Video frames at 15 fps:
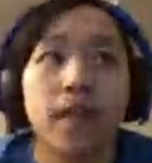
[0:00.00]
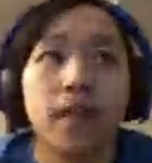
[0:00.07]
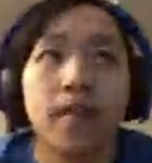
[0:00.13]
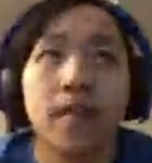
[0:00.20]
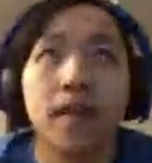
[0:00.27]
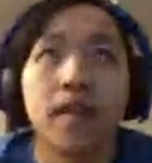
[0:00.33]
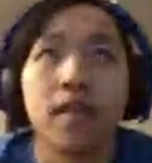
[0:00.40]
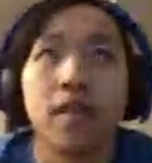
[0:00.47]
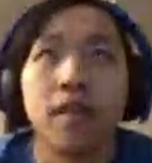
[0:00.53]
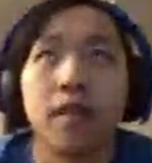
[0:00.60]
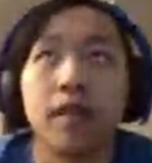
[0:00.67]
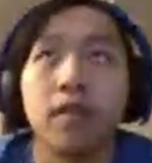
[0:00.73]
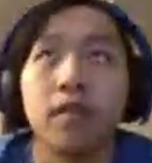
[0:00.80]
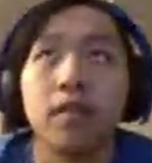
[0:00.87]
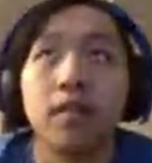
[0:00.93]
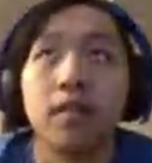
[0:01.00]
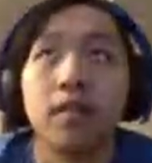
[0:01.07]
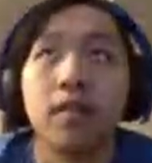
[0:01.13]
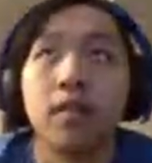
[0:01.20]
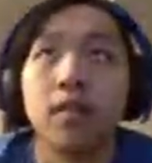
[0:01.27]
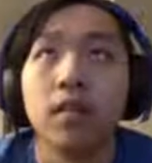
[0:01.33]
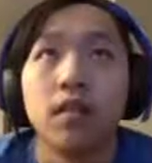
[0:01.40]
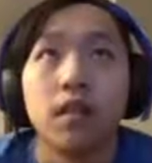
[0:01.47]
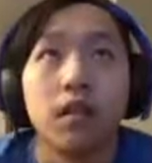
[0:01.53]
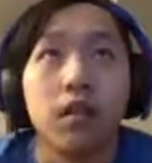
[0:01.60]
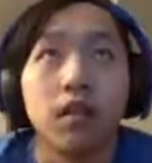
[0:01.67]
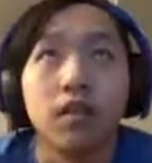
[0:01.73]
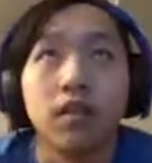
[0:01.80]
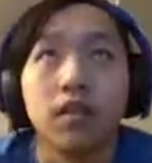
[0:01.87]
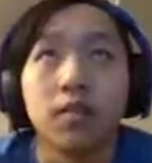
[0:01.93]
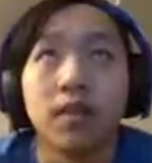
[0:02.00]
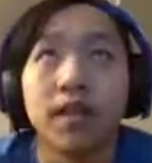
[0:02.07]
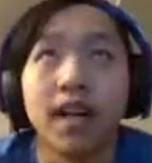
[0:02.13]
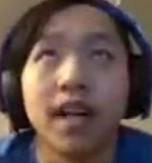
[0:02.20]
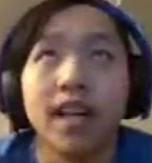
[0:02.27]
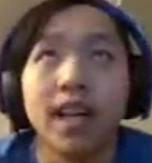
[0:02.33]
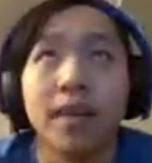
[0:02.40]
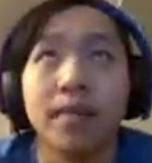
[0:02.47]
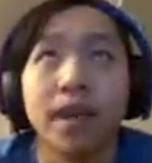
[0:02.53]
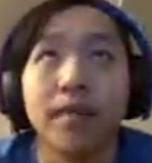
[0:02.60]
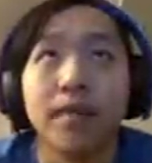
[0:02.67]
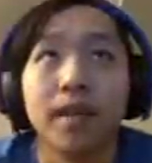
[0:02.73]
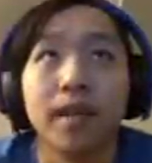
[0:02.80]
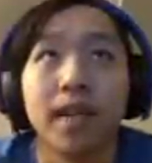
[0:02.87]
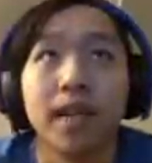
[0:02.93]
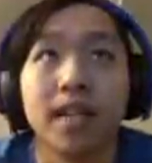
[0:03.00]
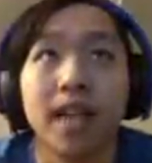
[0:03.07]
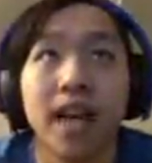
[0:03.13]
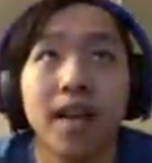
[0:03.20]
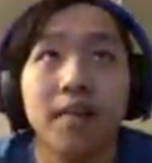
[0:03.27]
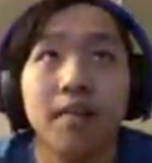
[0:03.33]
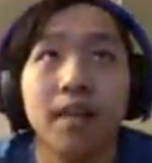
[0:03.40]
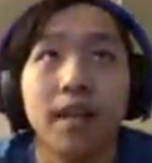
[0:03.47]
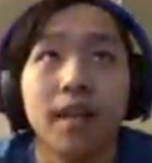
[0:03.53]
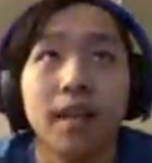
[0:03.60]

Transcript: Come on. Oh, this one guy camped out there, you guys got him? Come